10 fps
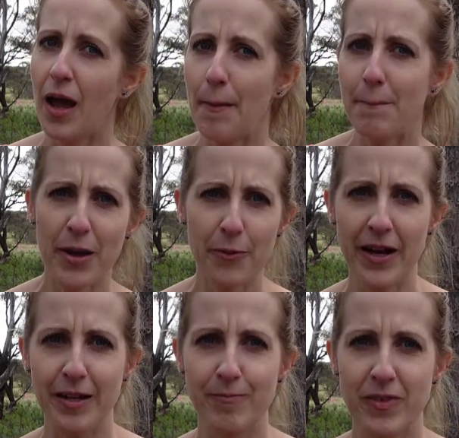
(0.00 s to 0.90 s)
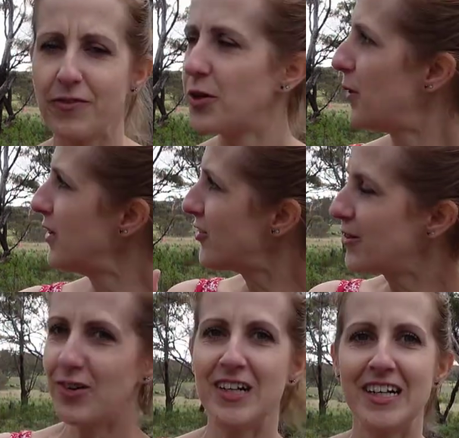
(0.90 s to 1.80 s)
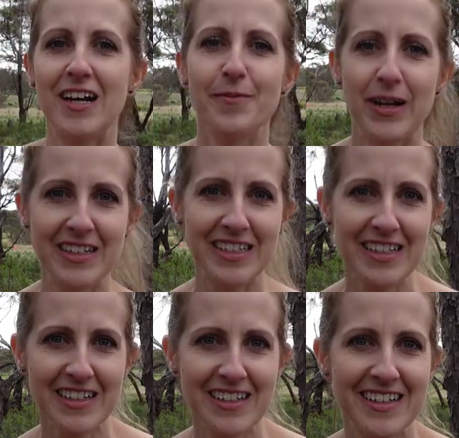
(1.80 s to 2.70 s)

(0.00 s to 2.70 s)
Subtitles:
By the way, if you're wondering why I'm out here,